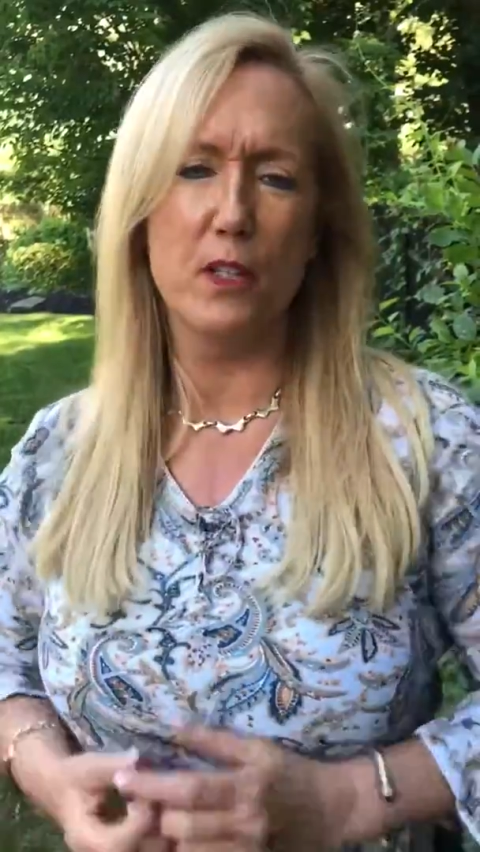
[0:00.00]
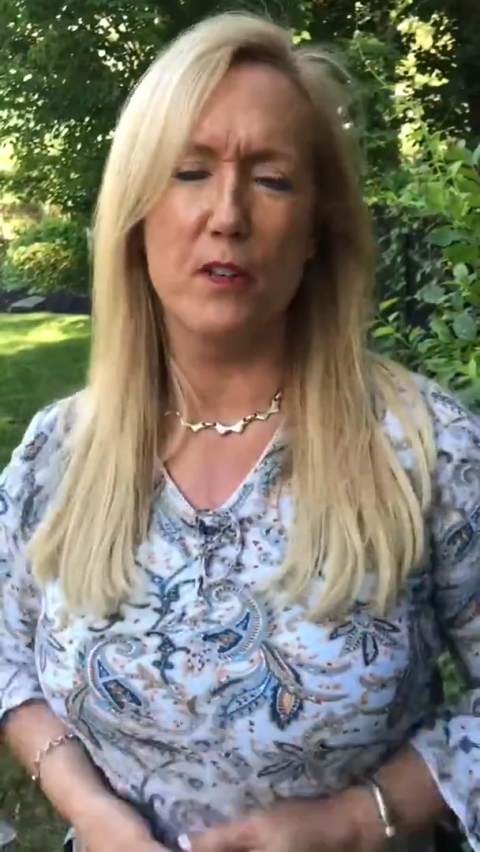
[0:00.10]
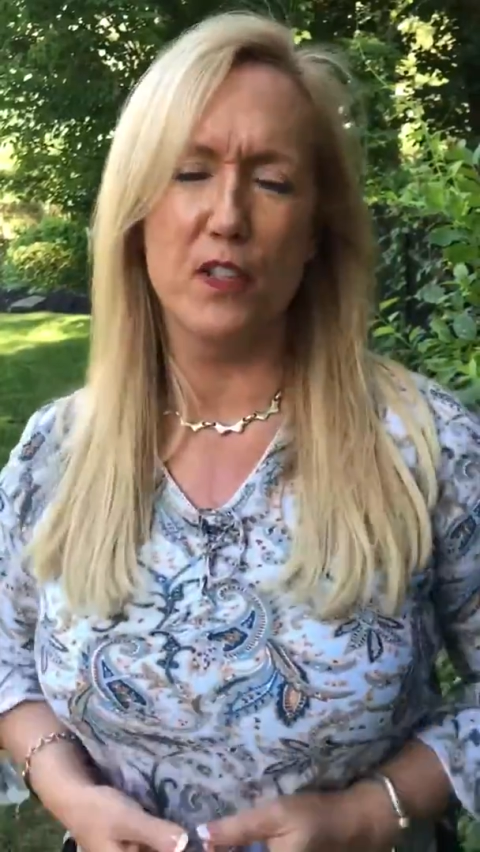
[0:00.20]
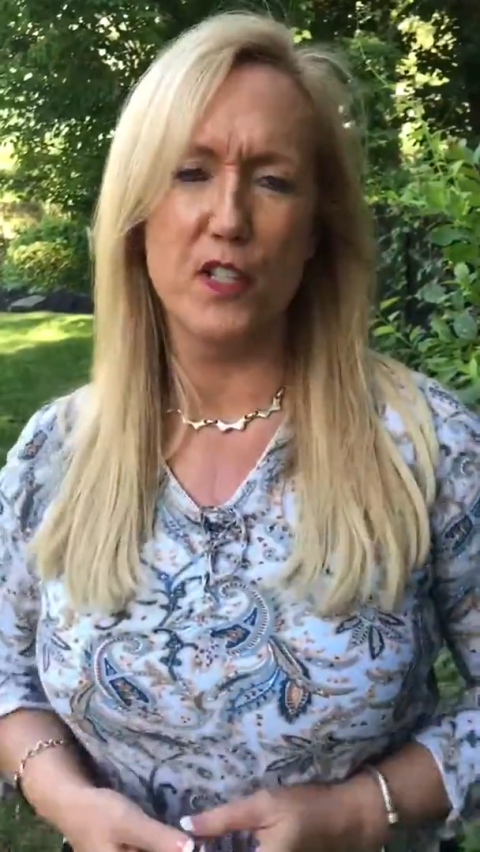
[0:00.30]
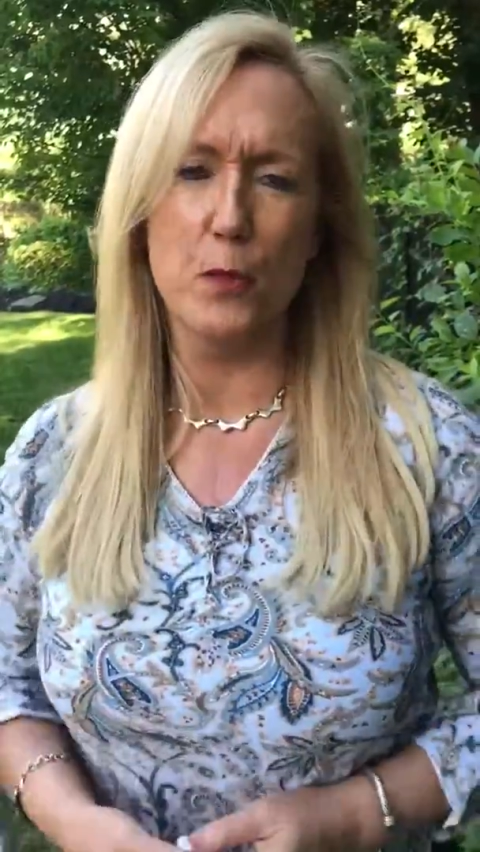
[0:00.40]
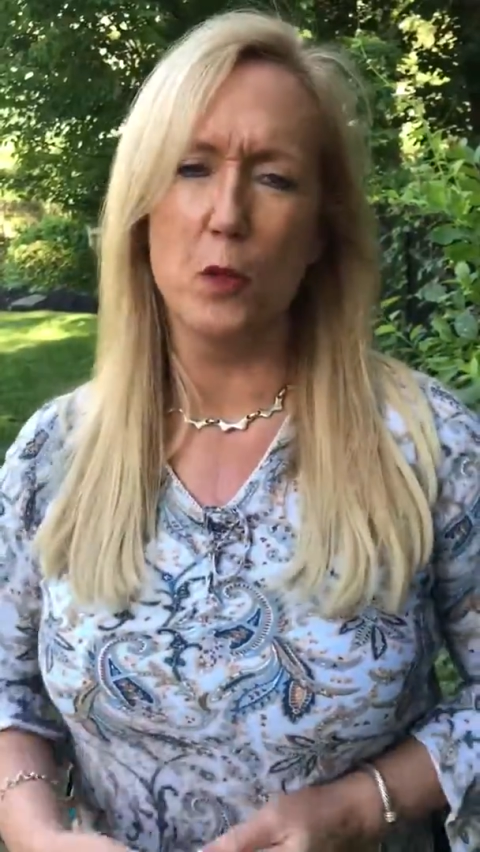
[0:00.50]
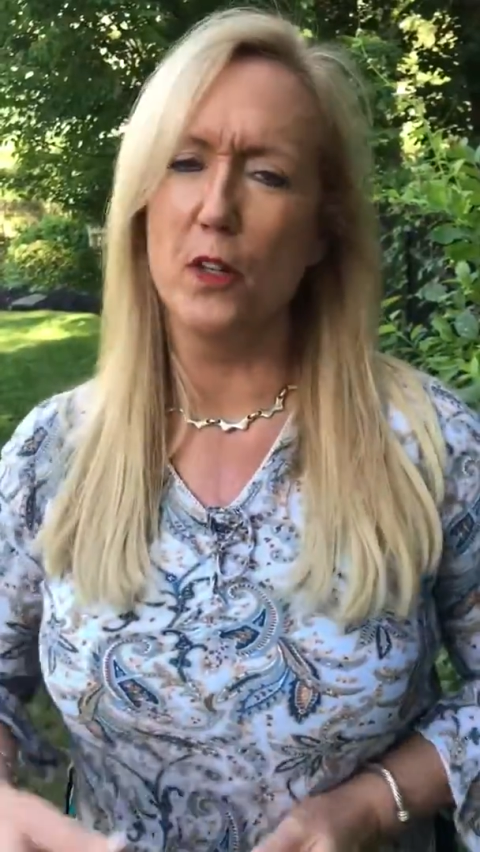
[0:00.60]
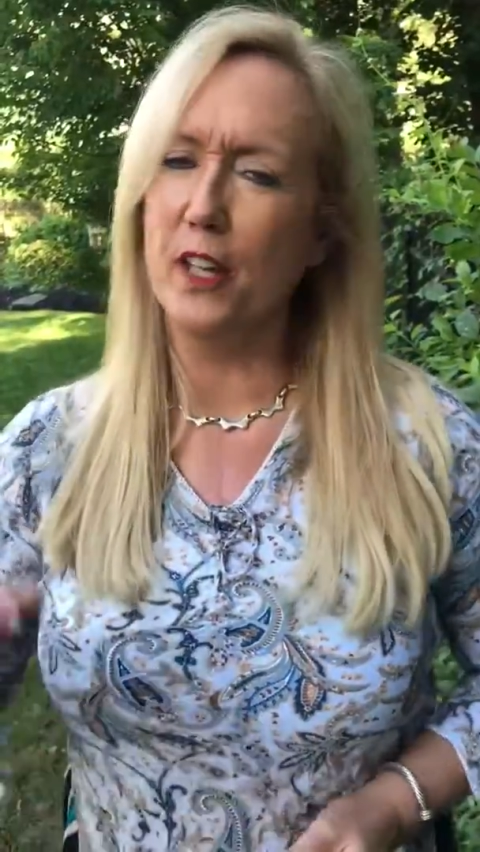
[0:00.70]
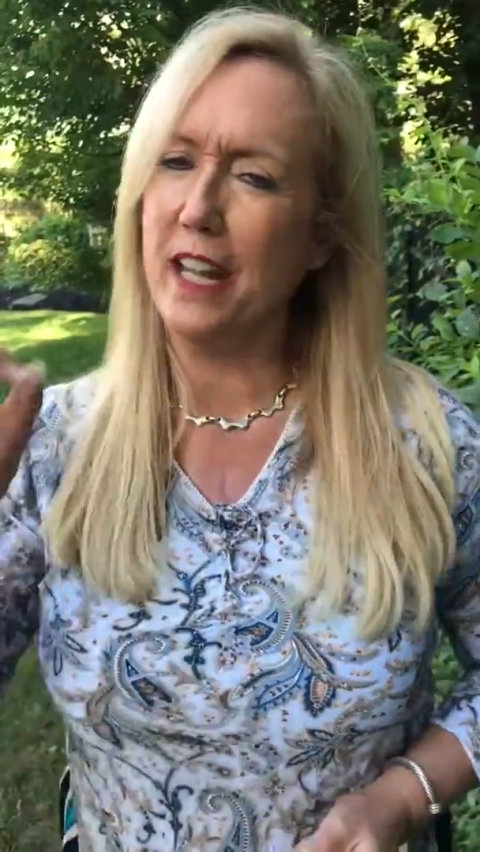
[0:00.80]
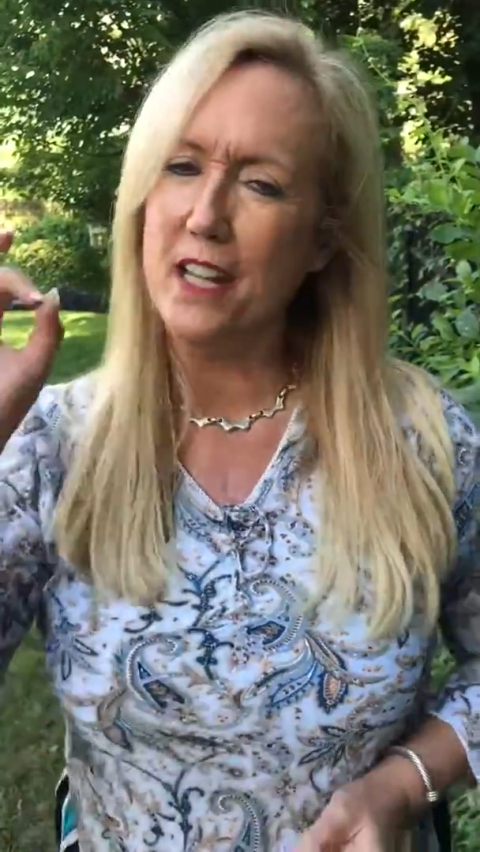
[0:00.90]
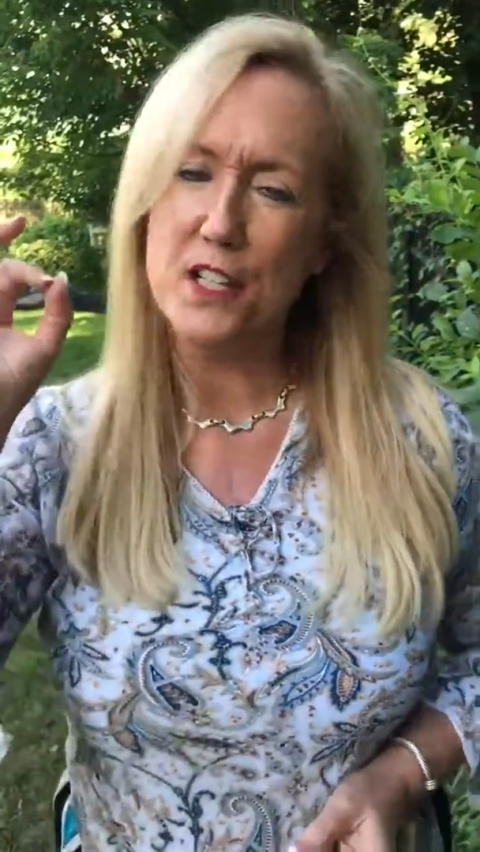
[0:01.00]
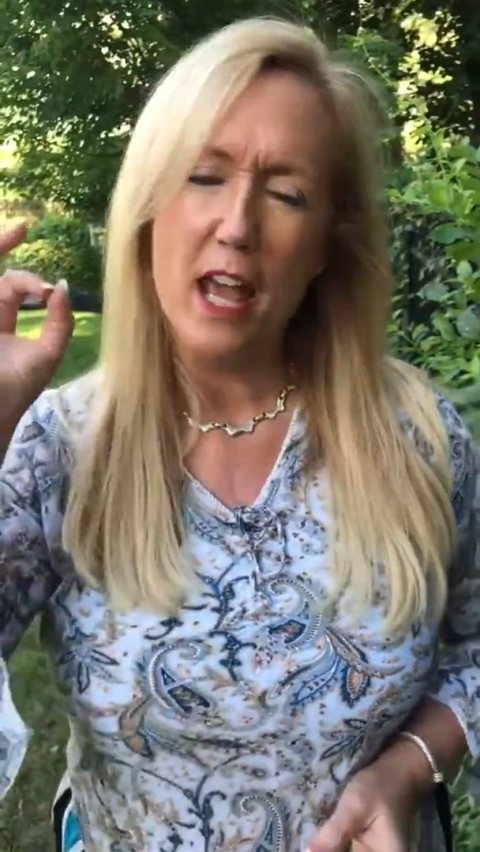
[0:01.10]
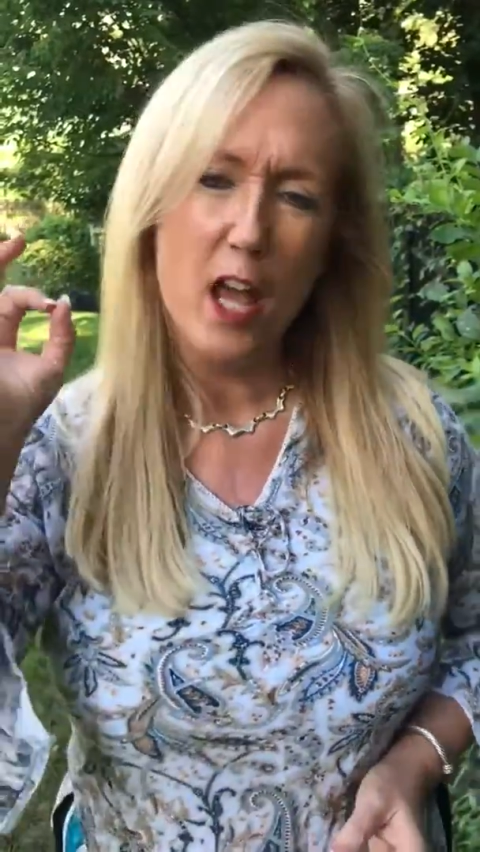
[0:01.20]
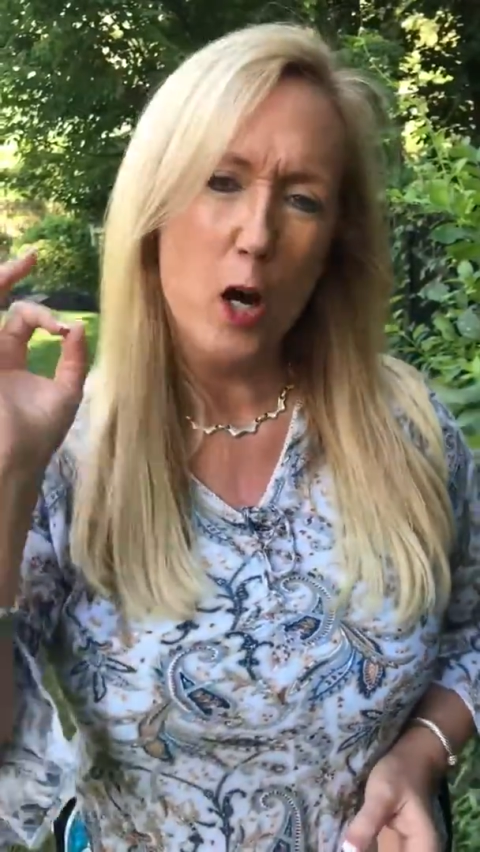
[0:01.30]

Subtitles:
difference in the world is